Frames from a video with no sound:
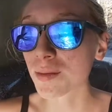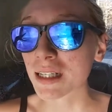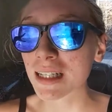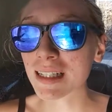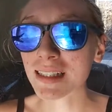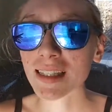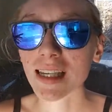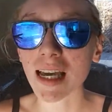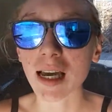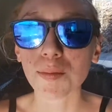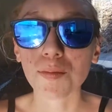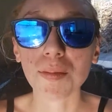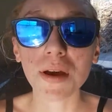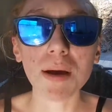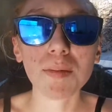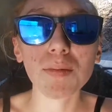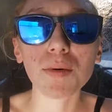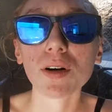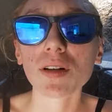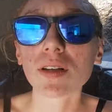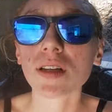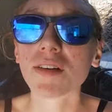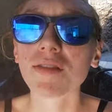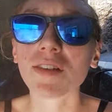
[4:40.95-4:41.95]
and it's like
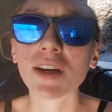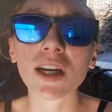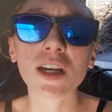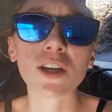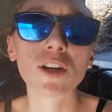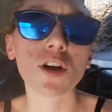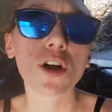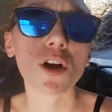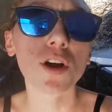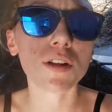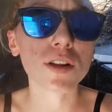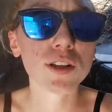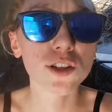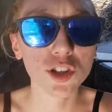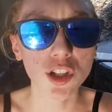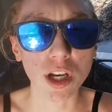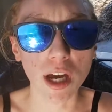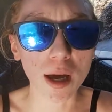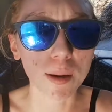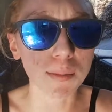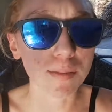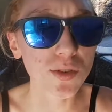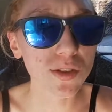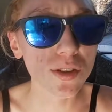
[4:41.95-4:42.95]
people living in
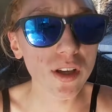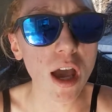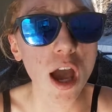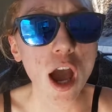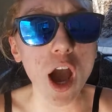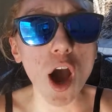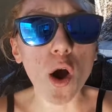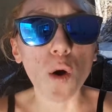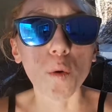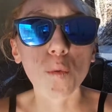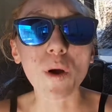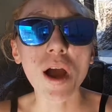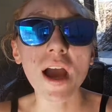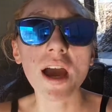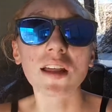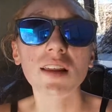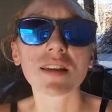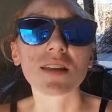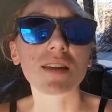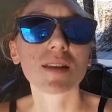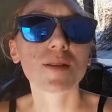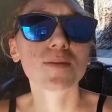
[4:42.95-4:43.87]
earthships with